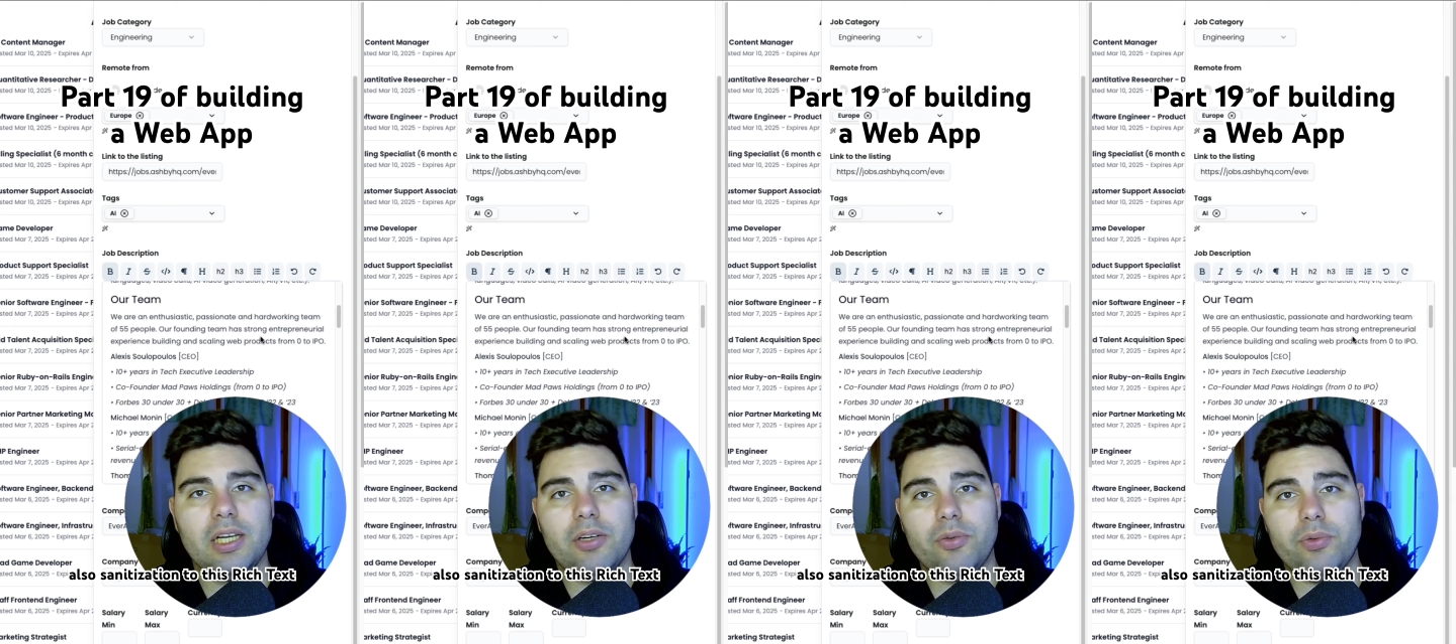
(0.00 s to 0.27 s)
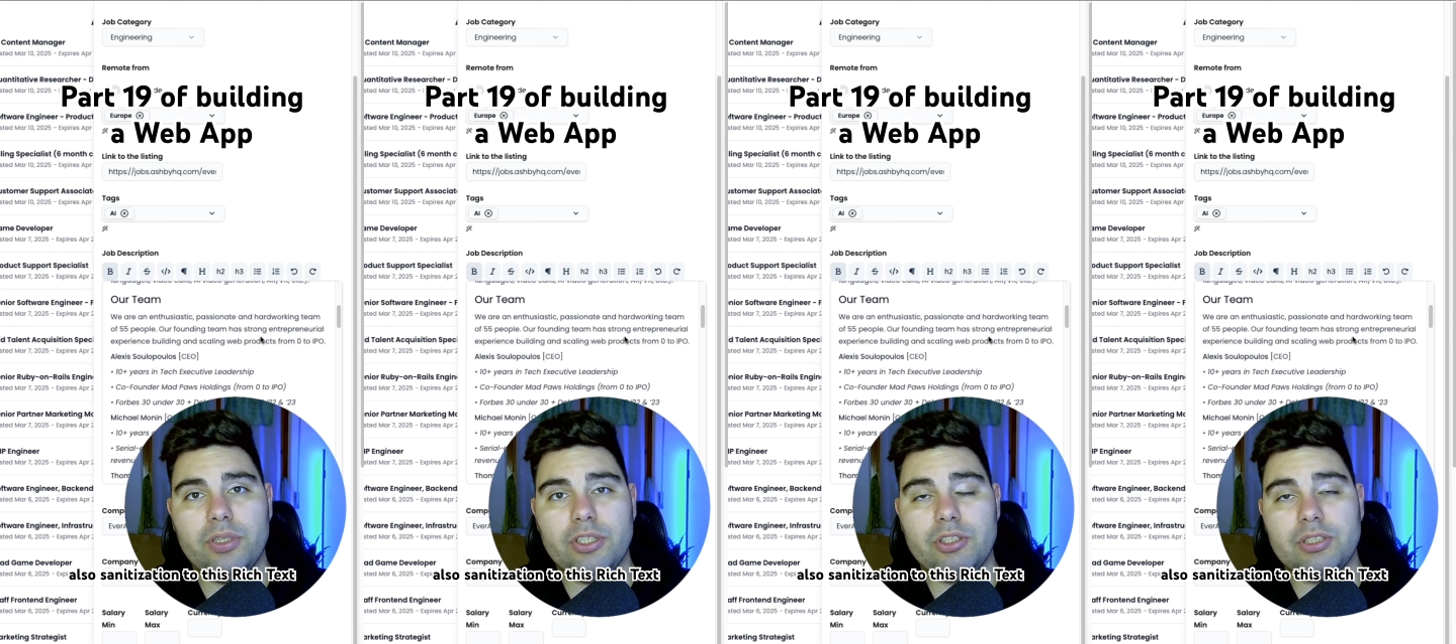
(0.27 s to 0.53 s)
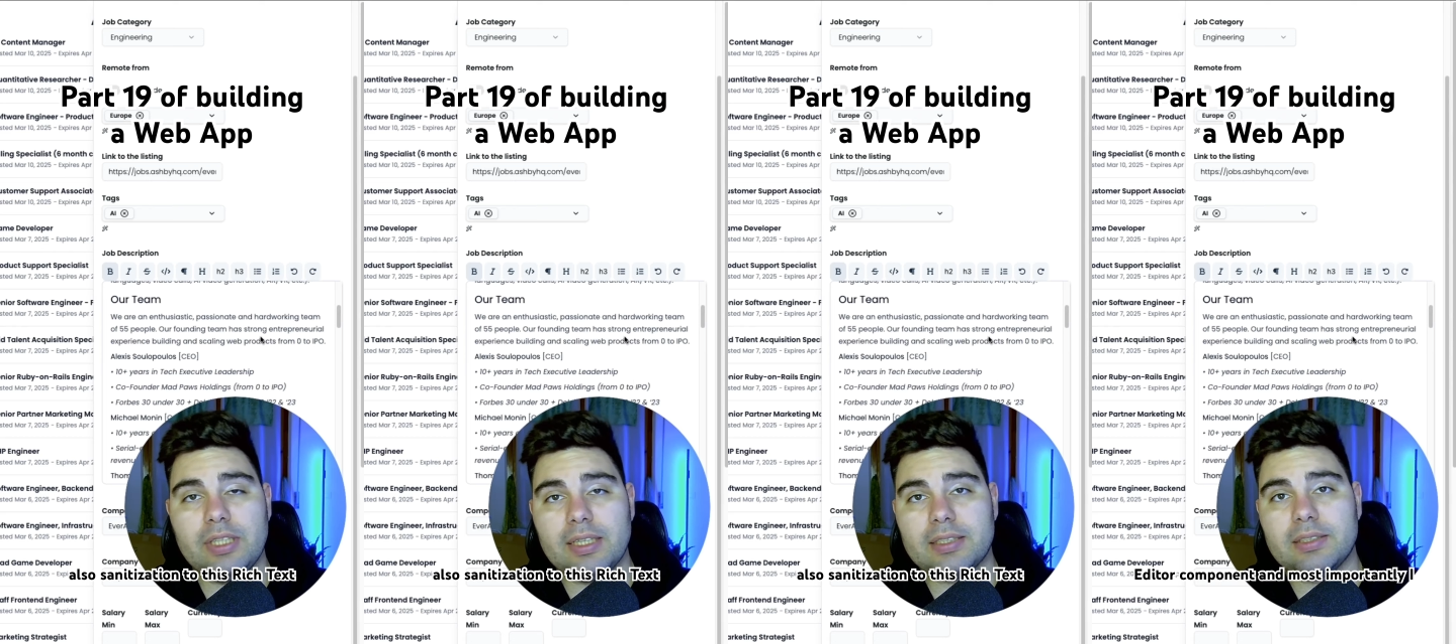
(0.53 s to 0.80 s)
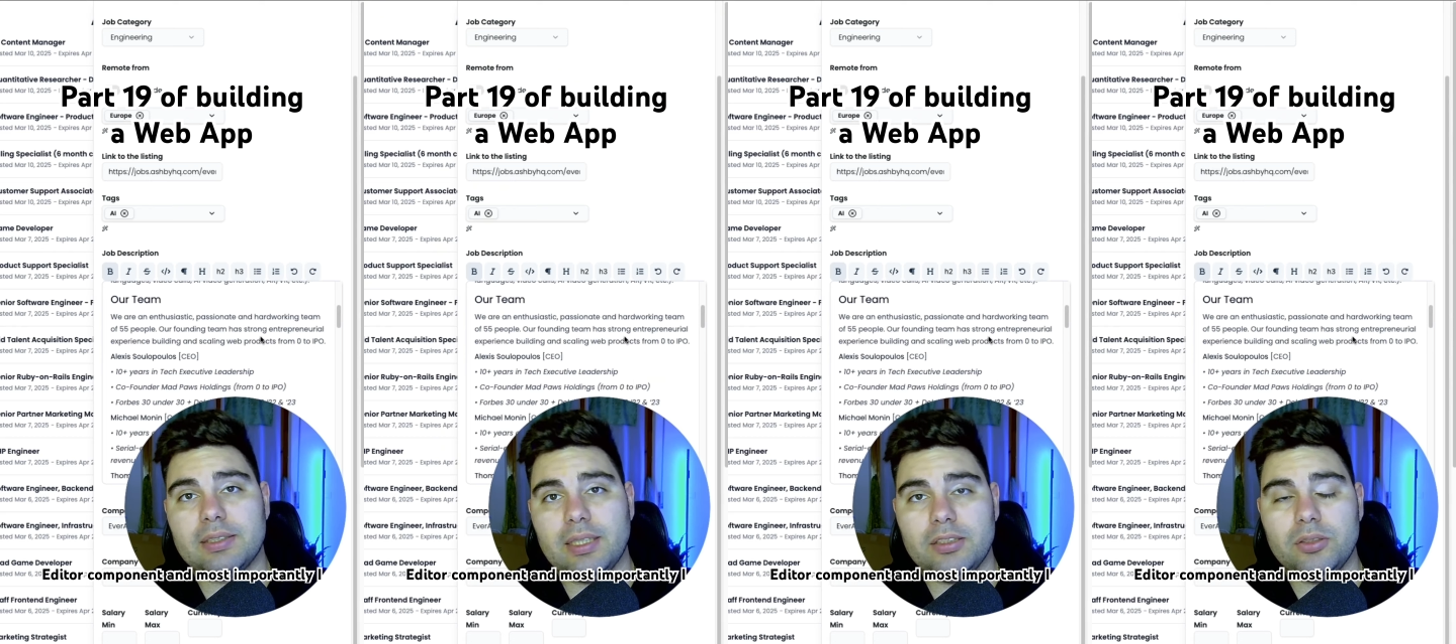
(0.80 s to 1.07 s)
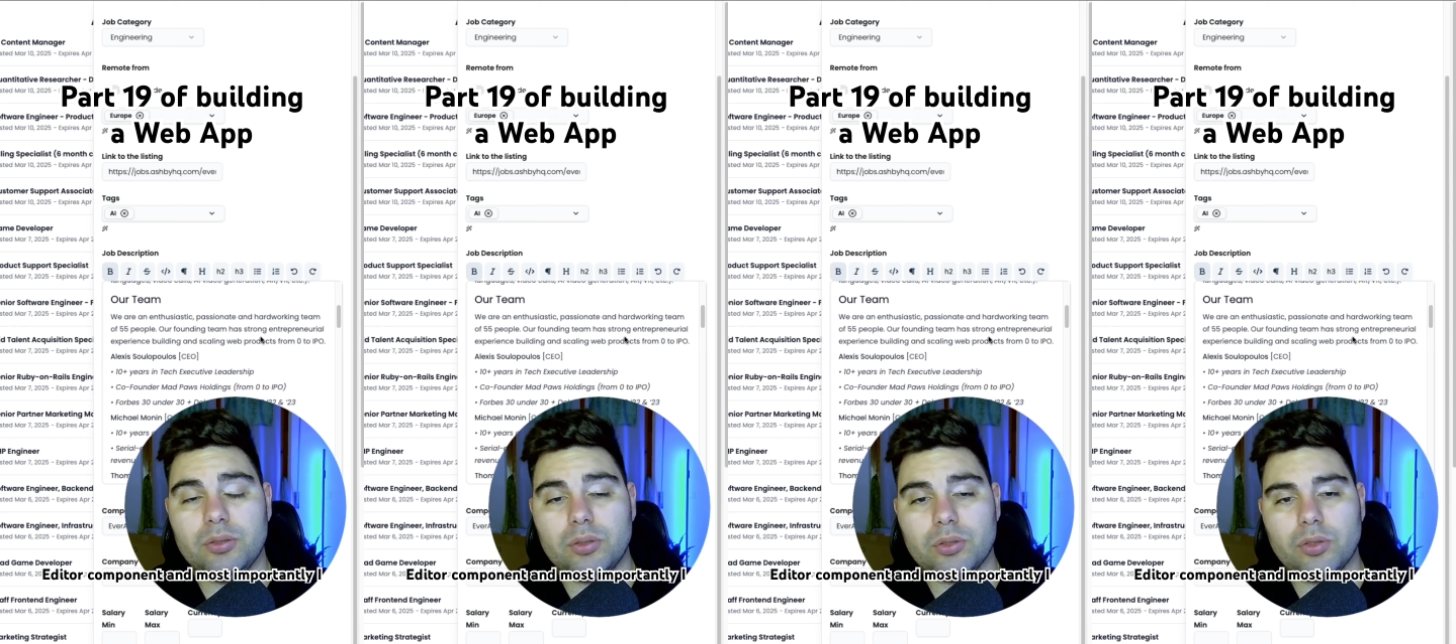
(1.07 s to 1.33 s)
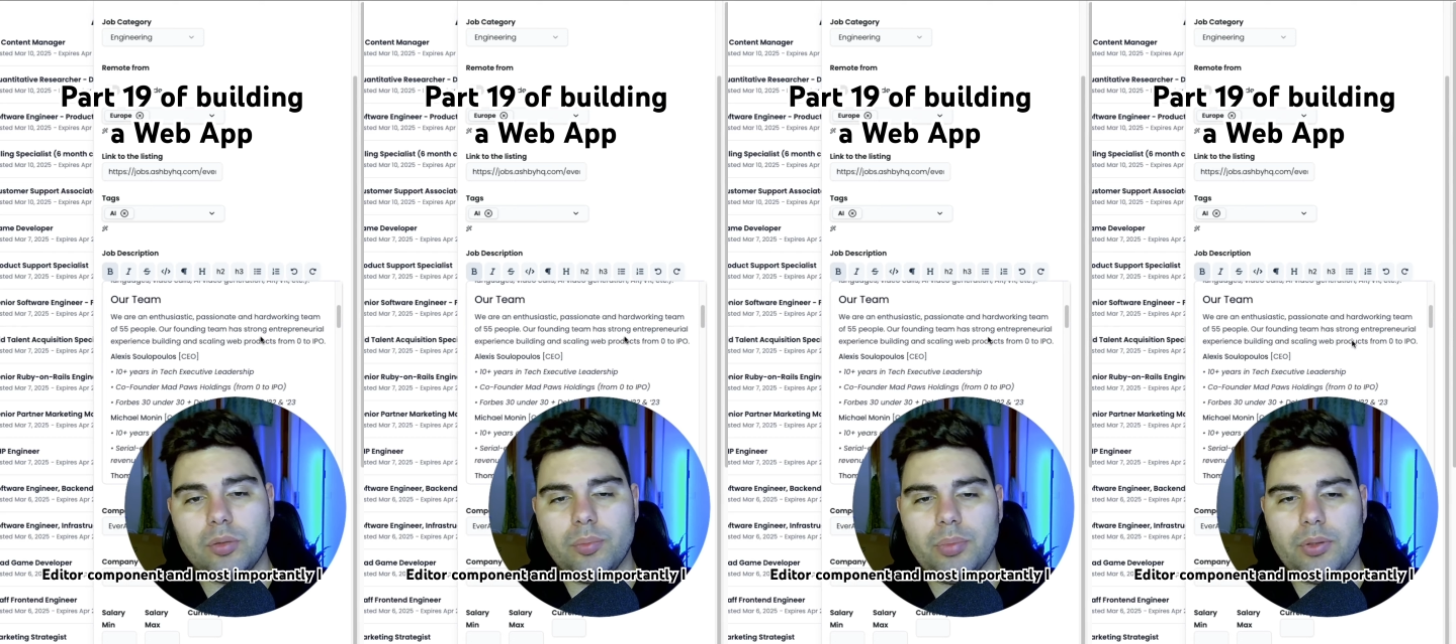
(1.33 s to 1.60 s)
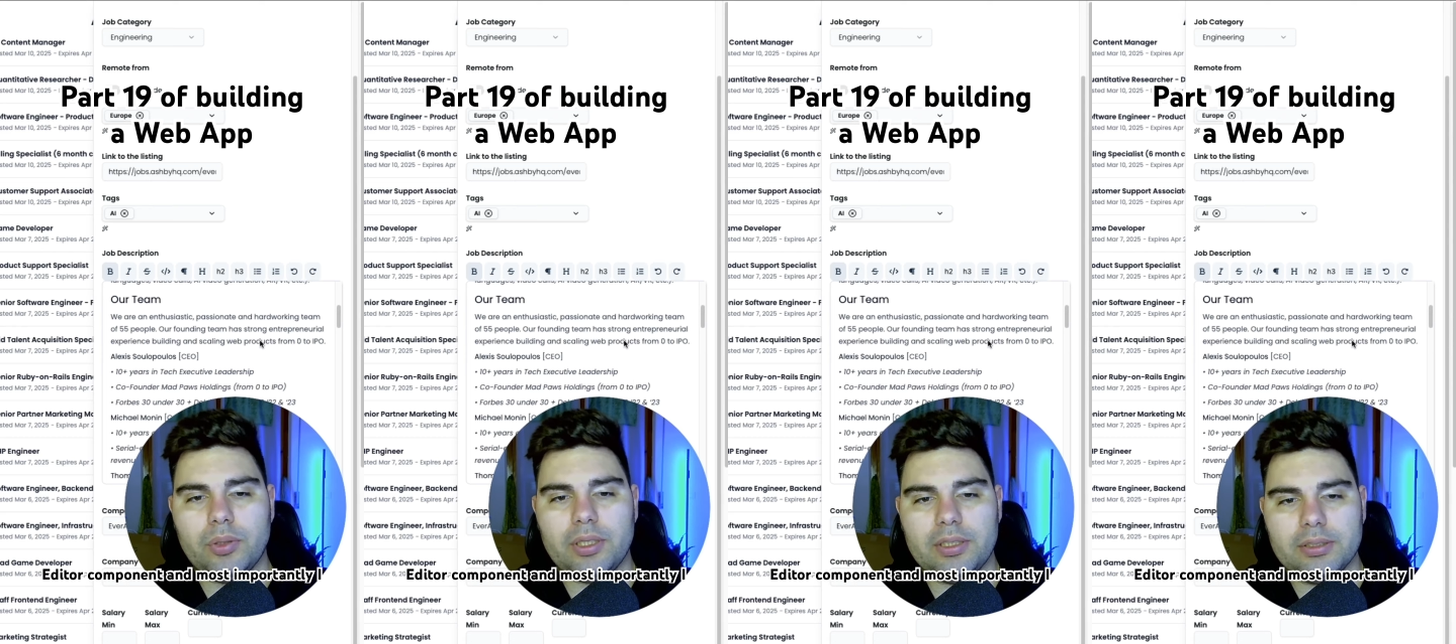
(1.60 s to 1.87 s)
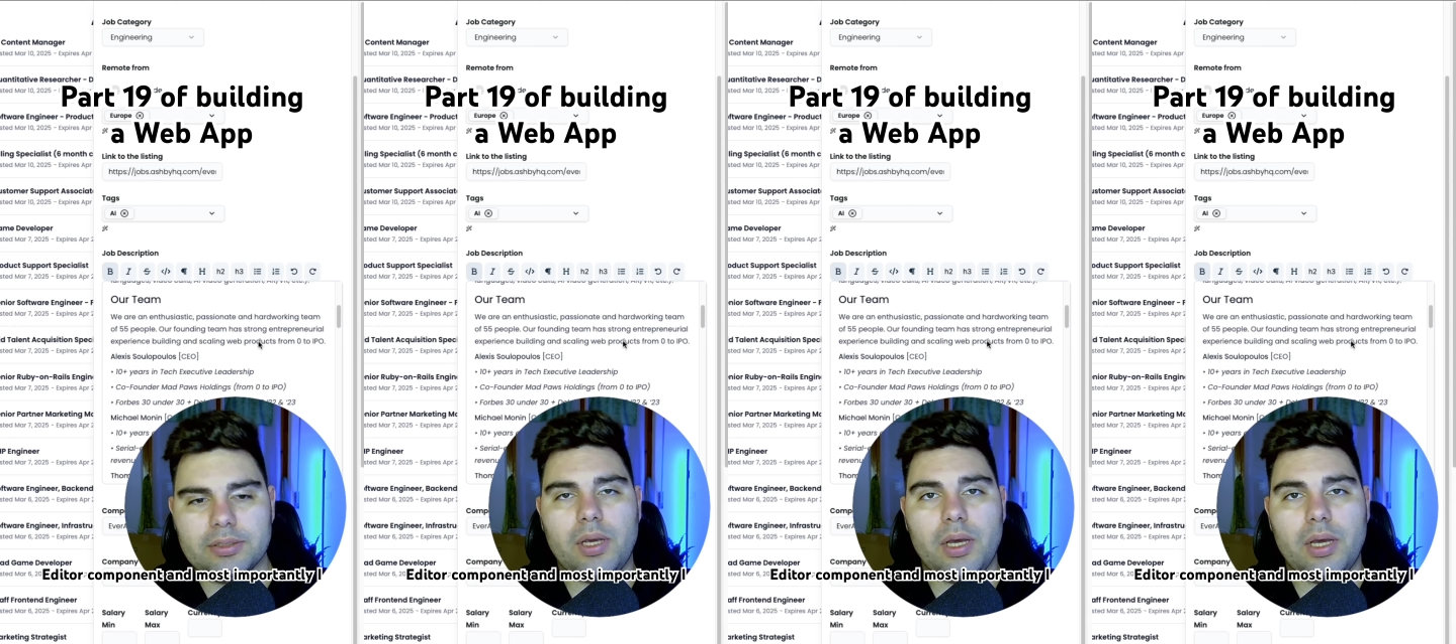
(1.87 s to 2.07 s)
rich text editor component.